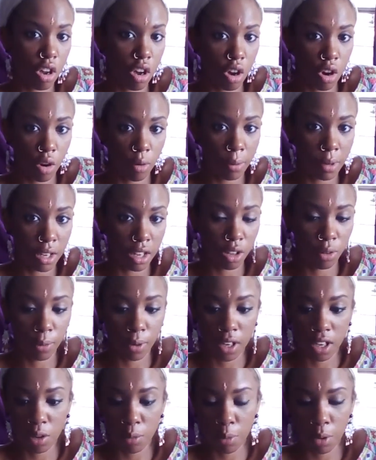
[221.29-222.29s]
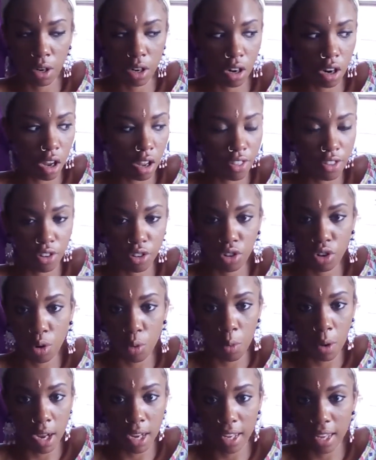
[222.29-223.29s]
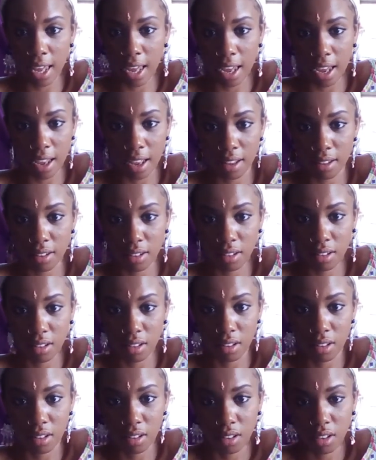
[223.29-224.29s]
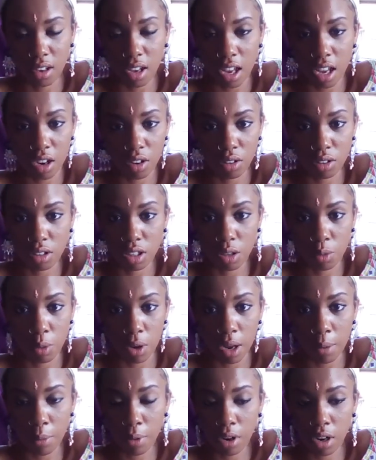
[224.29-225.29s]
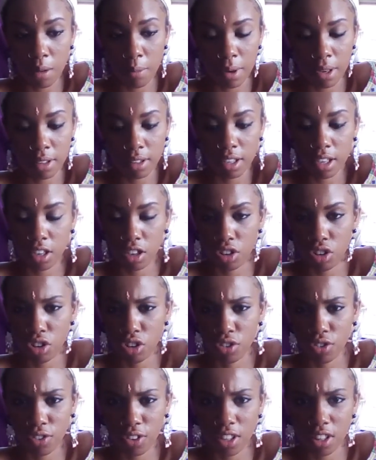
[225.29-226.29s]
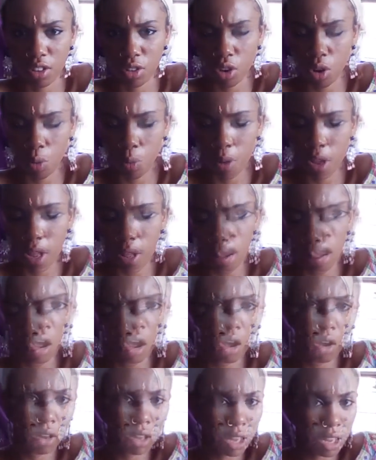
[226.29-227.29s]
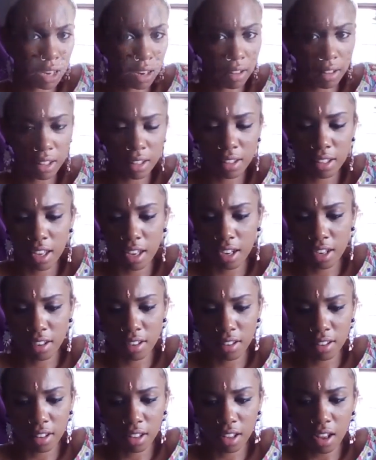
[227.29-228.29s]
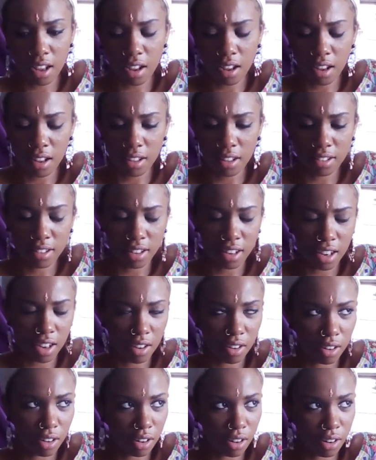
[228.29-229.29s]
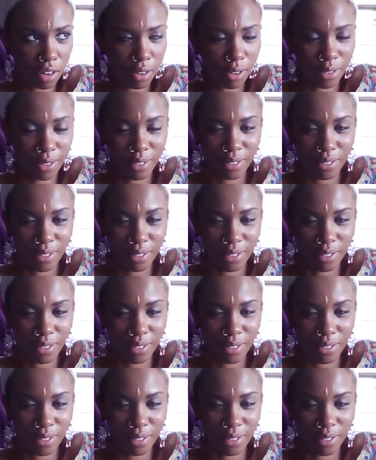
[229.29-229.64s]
know because when you put it on, there's no white cast. I don't see, when I put it on my skin, it just fits so well. Okay, now let's get into the cons now, girl.